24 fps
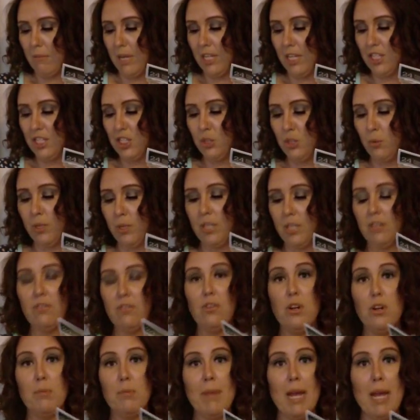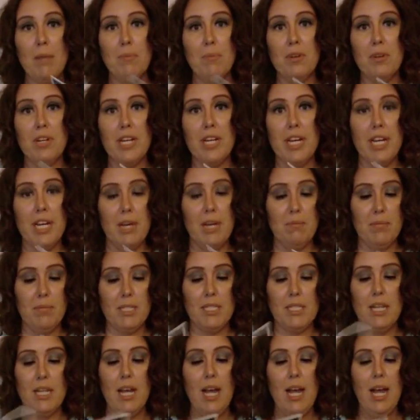it's 24 paper
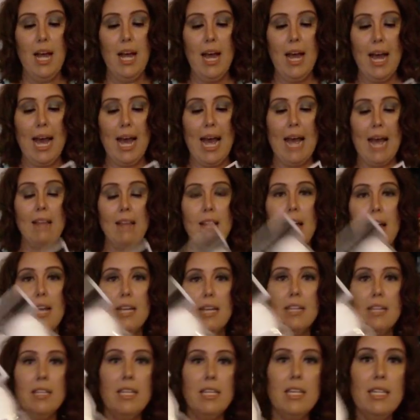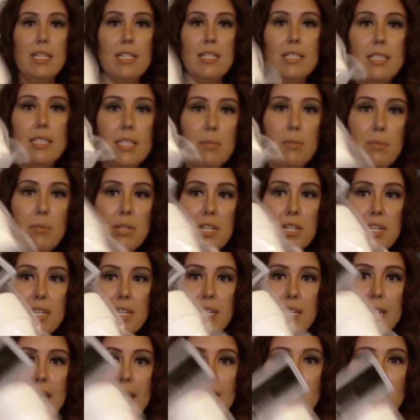cups. I like these to
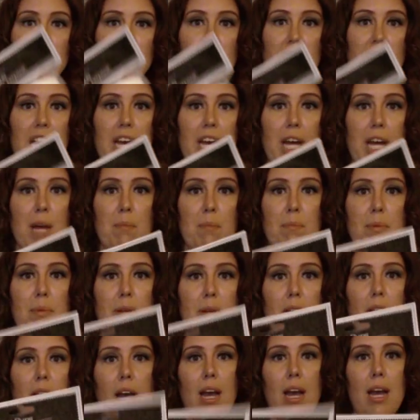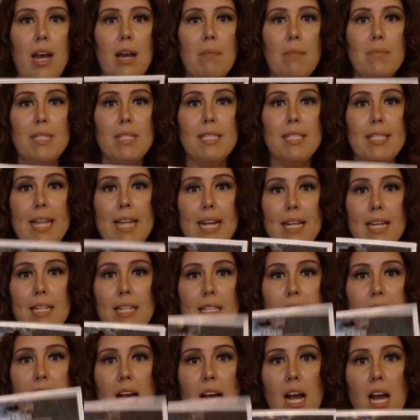put ketchup, steak
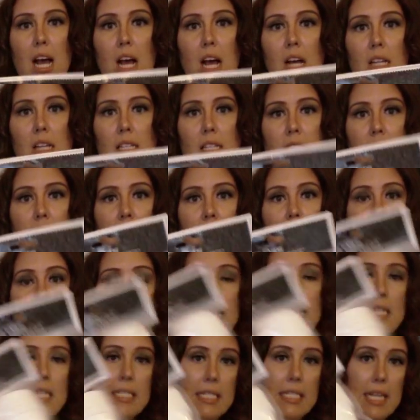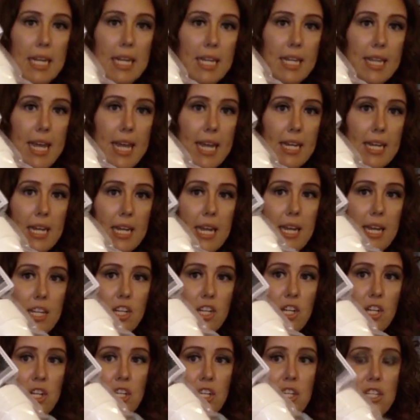sauce, things like that in.
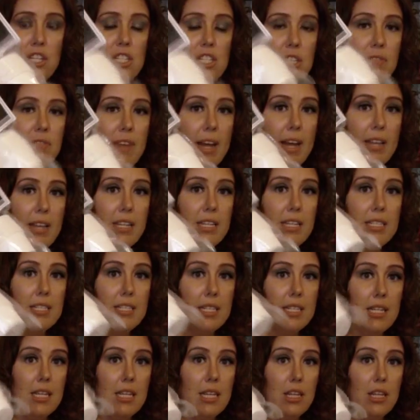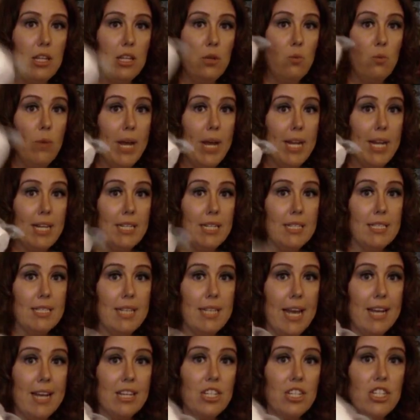You can usually find these in the wedding
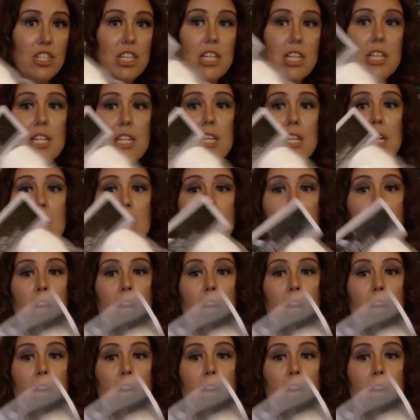section